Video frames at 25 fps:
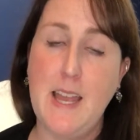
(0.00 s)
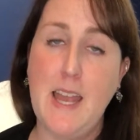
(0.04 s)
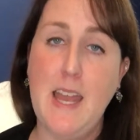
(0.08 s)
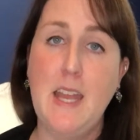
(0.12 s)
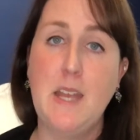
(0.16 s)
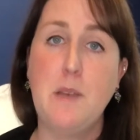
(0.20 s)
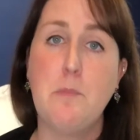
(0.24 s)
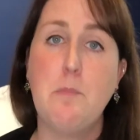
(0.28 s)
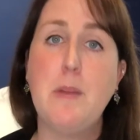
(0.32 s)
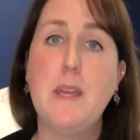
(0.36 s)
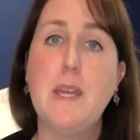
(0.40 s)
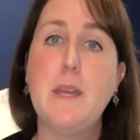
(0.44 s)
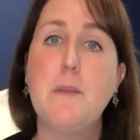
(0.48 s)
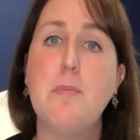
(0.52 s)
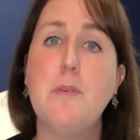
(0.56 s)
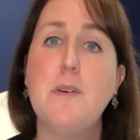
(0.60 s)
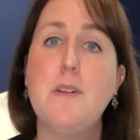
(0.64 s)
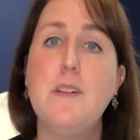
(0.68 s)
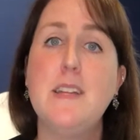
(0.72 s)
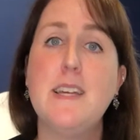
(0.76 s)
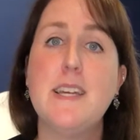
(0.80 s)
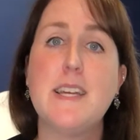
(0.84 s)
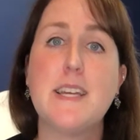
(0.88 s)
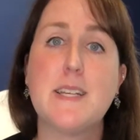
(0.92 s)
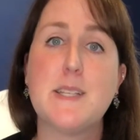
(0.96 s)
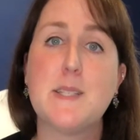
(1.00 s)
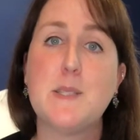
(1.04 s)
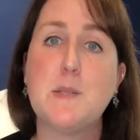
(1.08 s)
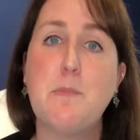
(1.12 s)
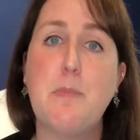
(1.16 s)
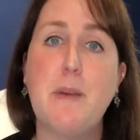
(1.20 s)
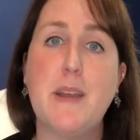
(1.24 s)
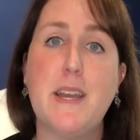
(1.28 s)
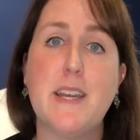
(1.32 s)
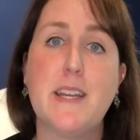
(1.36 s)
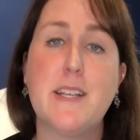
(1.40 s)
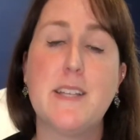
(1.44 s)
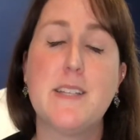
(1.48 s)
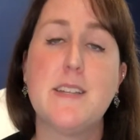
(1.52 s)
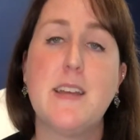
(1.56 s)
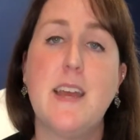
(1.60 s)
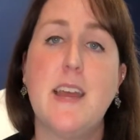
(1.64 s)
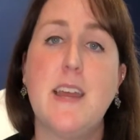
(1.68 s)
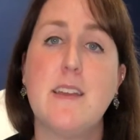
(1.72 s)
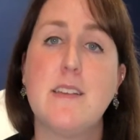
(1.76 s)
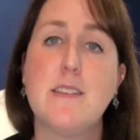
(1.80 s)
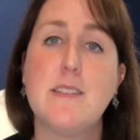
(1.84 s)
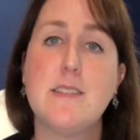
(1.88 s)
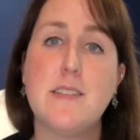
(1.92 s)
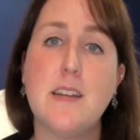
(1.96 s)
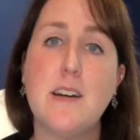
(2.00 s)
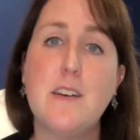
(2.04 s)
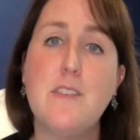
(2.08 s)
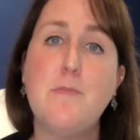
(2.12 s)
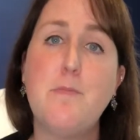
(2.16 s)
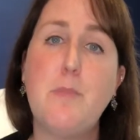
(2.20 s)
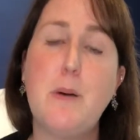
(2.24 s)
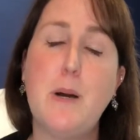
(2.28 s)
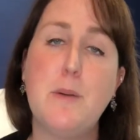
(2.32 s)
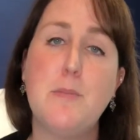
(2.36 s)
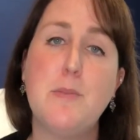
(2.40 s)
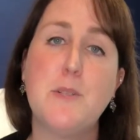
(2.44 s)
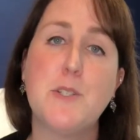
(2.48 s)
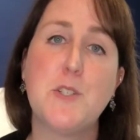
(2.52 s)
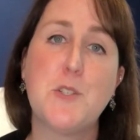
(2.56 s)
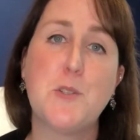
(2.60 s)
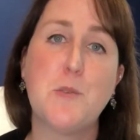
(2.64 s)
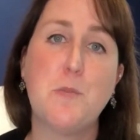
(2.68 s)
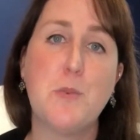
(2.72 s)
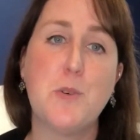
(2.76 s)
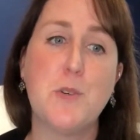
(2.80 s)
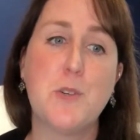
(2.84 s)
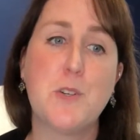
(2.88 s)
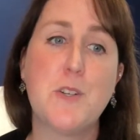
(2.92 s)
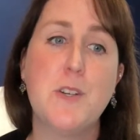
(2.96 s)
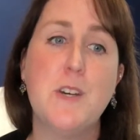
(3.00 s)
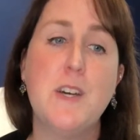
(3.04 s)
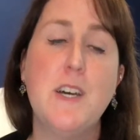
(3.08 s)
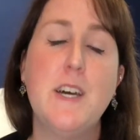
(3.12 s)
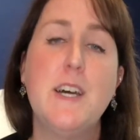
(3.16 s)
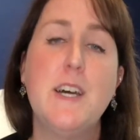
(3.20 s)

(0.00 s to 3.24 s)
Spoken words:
and people expect a self-published book